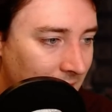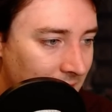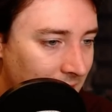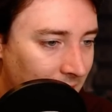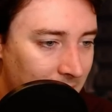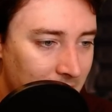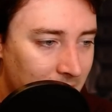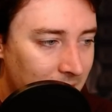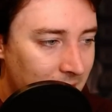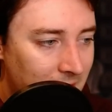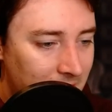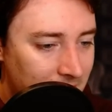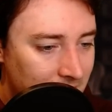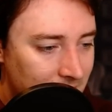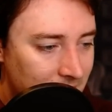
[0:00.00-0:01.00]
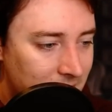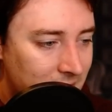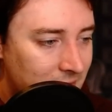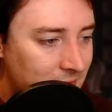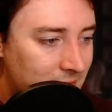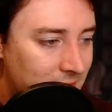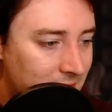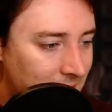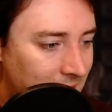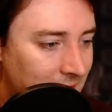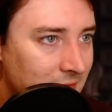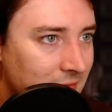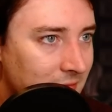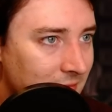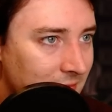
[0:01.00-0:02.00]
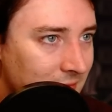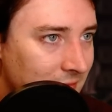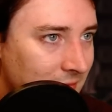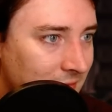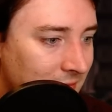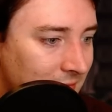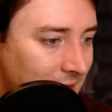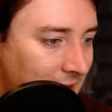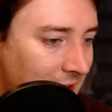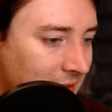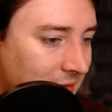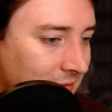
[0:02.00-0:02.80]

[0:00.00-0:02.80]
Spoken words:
No, not really. Yeah. Yeah.